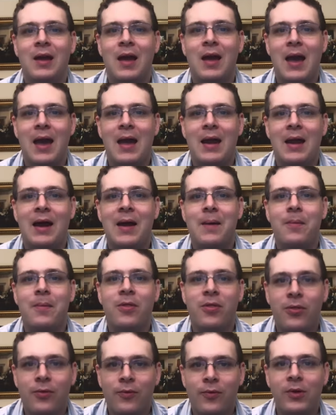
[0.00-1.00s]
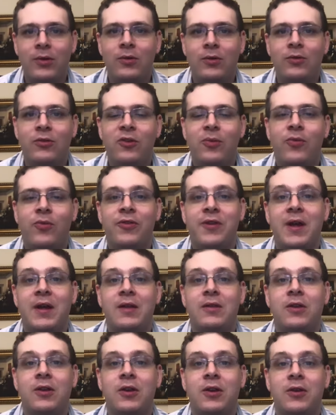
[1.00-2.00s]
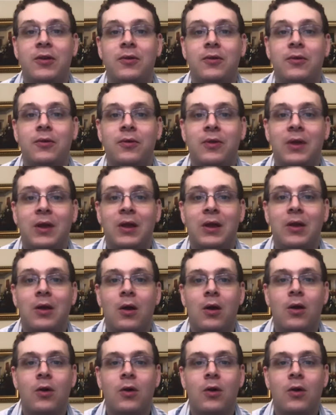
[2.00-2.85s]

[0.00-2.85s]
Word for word: and I am thrilled to present to you the